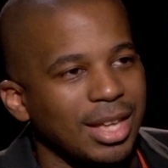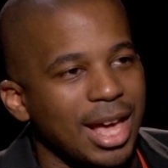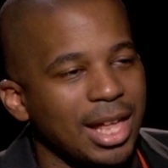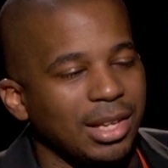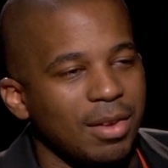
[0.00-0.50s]
Yeah,
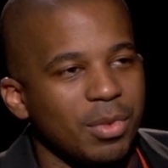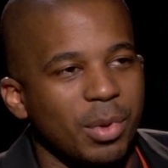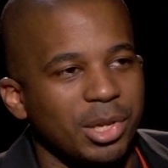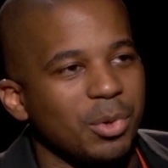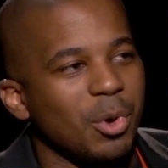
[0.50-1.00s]
I love the
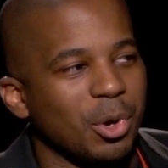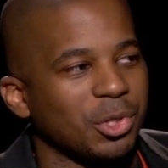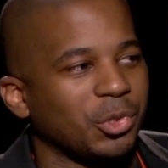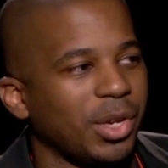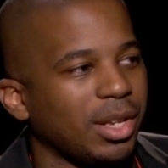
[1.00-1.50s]
way you
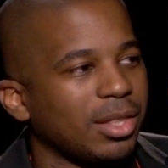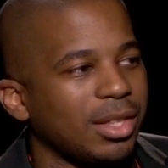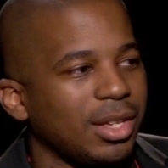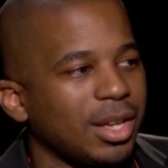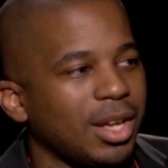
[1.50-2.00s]
orchestrated
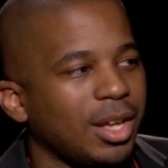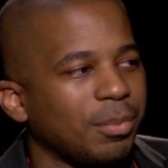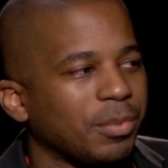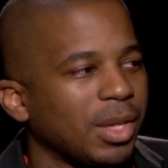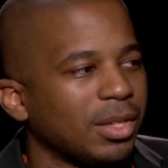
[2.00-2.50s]

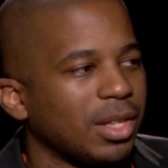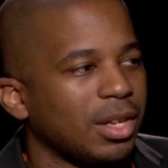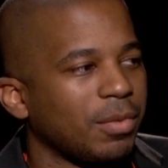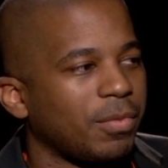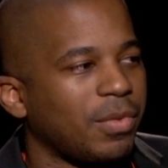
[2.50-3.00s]

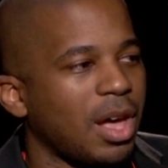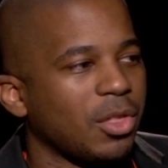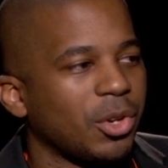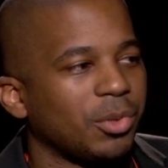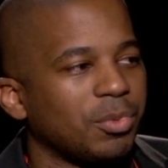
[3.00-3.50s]
the
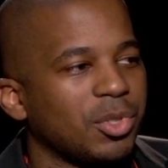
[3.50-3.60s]
father,